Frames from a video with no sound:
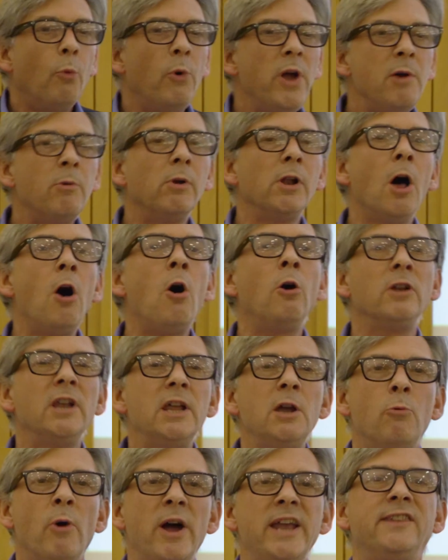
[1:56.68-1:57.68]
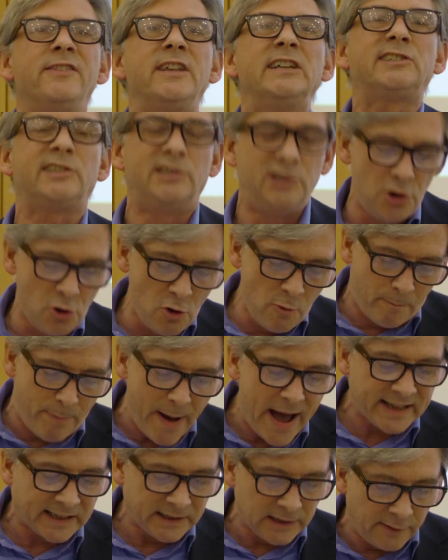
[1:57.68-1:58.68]
We will only win this new
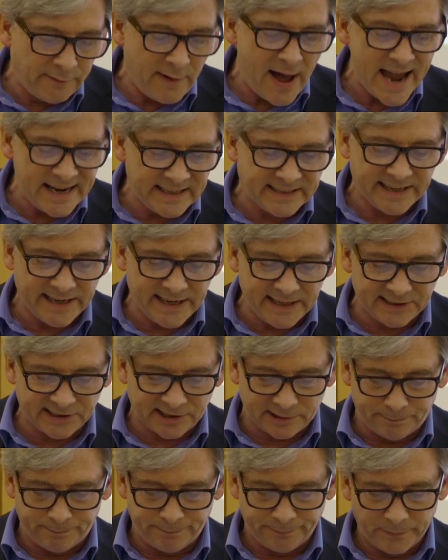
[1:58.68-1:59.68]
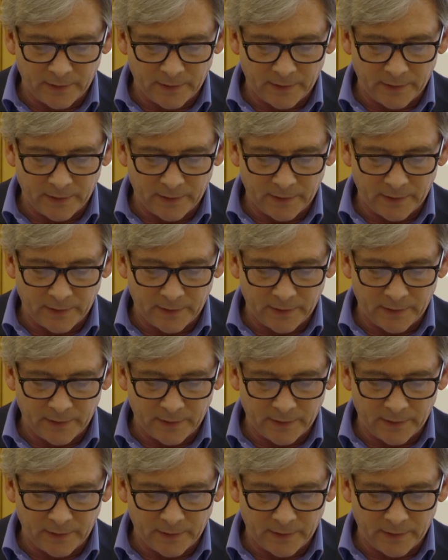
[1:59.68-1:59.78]
battle of ideas